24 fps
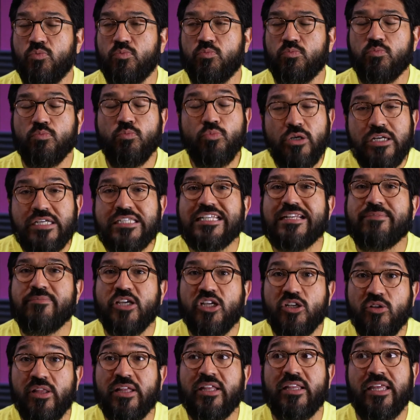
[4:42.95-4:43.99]
reasonably
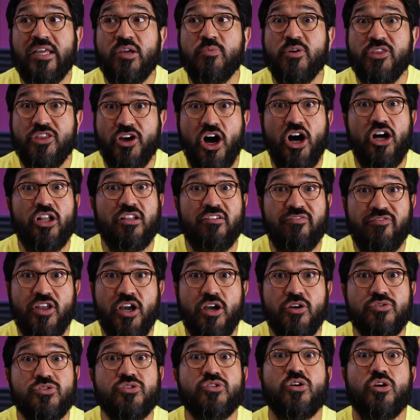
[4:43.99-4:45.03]
quickly with all of
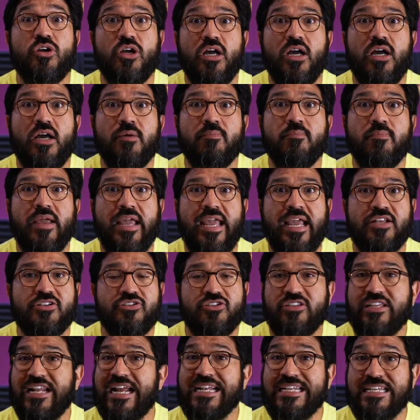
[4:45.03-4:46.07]
those
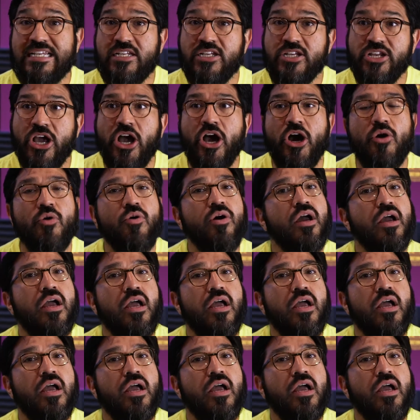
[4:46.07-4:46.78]
answers that I didn't know.